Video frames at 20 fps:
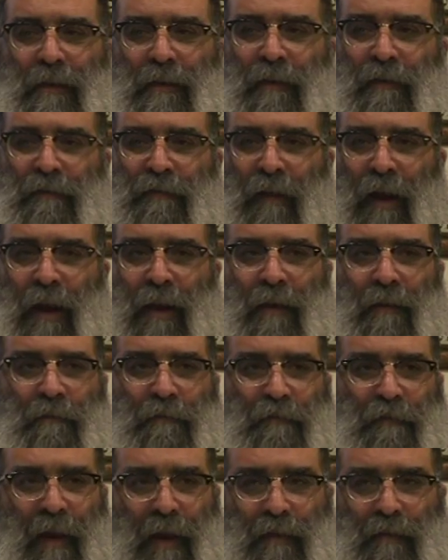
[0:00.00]
a dividing
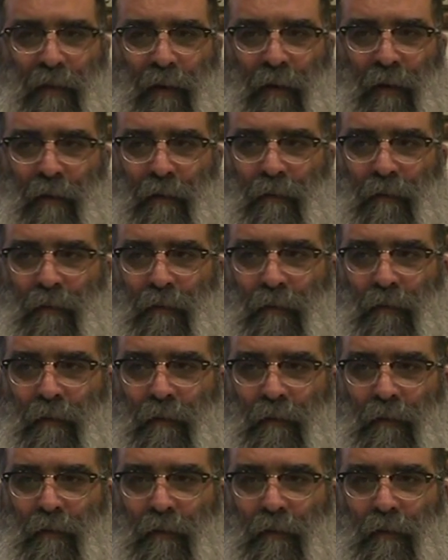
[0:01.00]
factor,
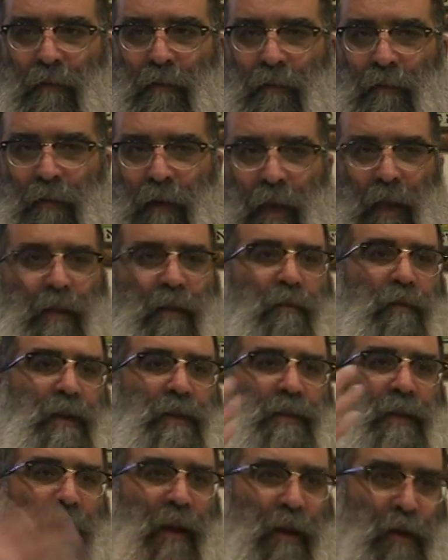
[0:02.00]
either
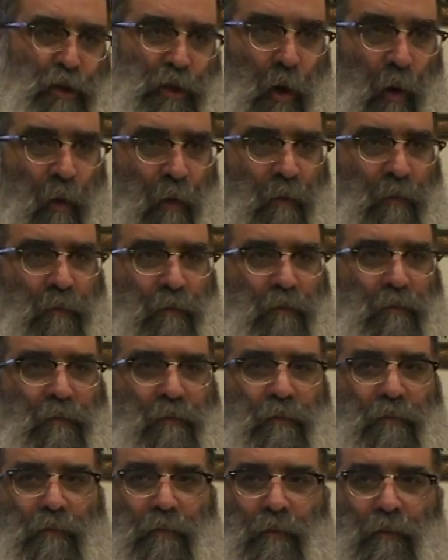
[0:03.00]
he's not a Jew
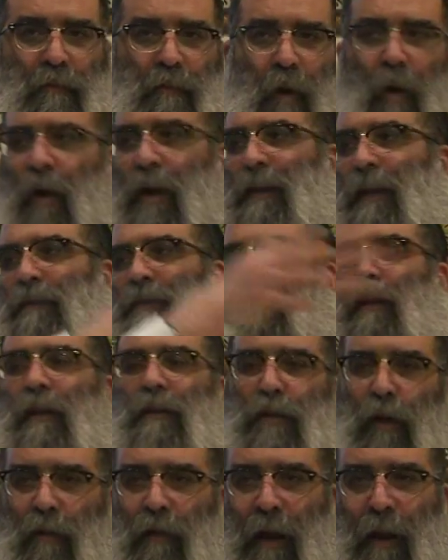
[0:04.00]
or he doesn't
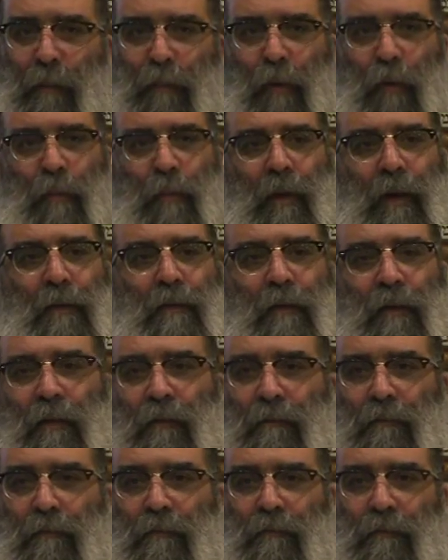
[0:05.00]
learn Torah appropriately.
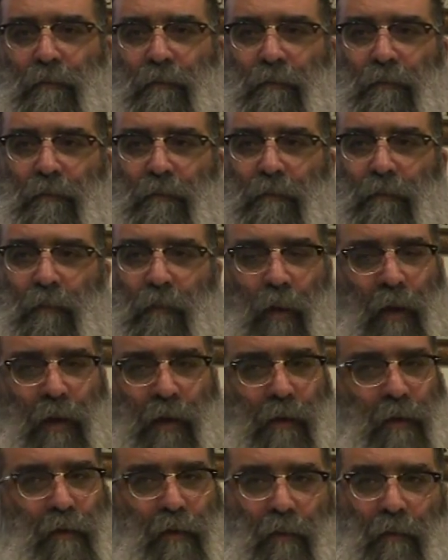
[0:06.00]
One
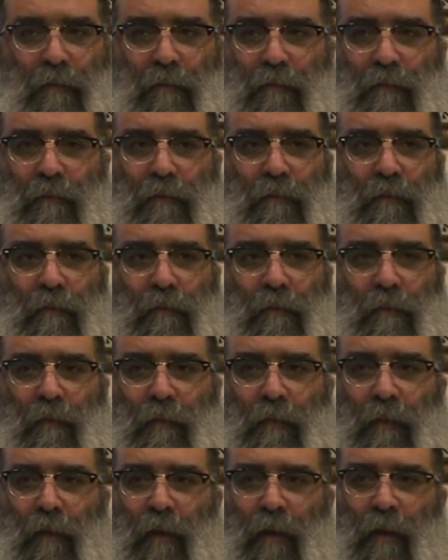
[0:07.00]
of the two.
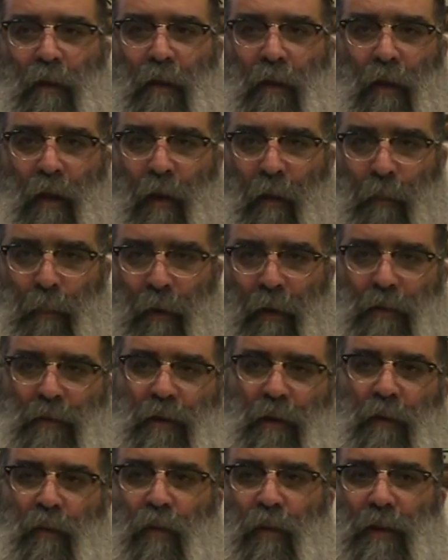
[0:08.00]
A
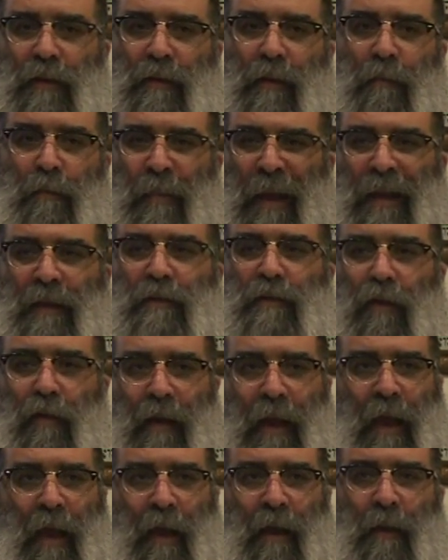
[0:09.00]
person who is a Ben
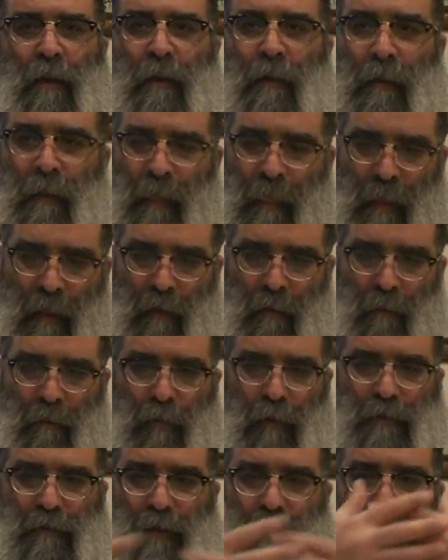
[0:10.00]
Torah
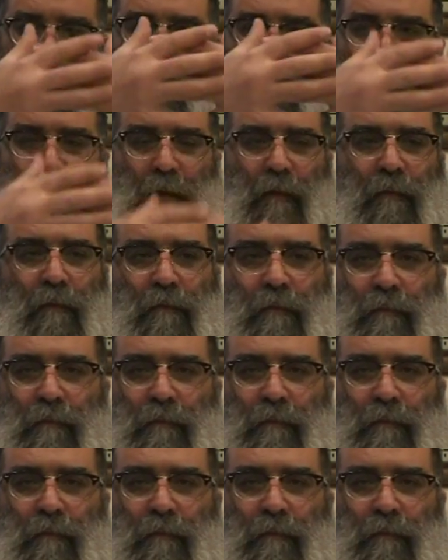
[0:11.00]
puts it together,